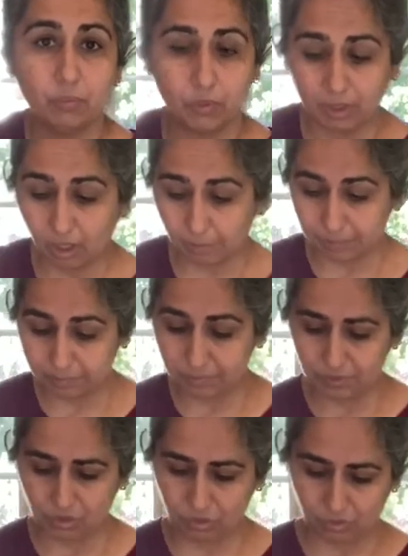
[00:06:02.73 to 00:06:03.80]
will help
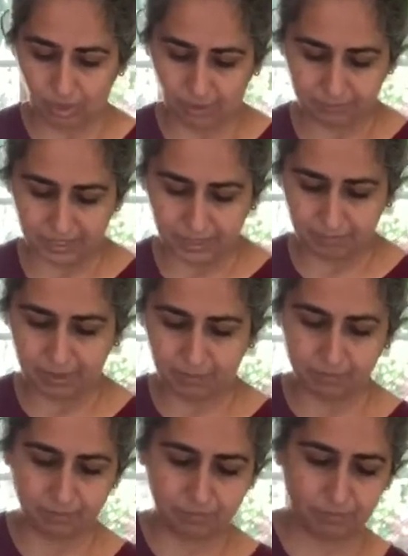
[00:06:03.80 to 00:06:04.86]
keep them
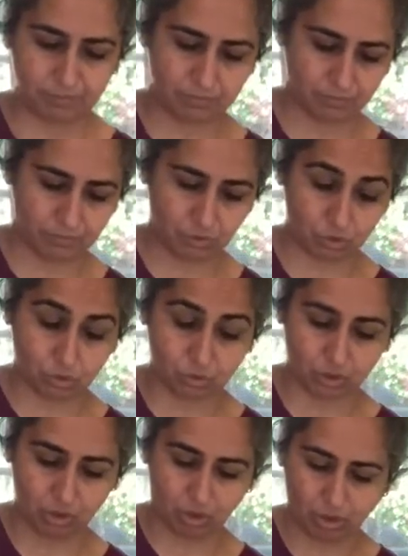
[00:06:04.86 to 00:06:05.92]
stored
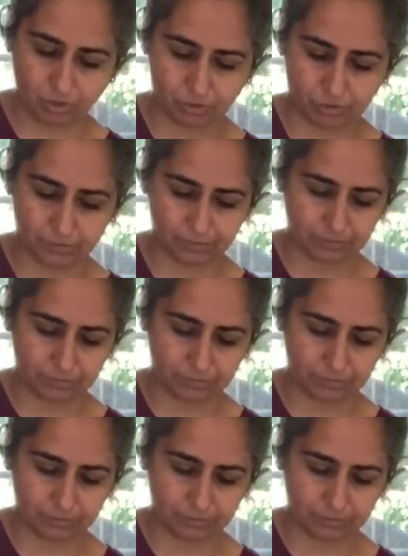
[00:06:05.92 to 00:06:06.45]
longer.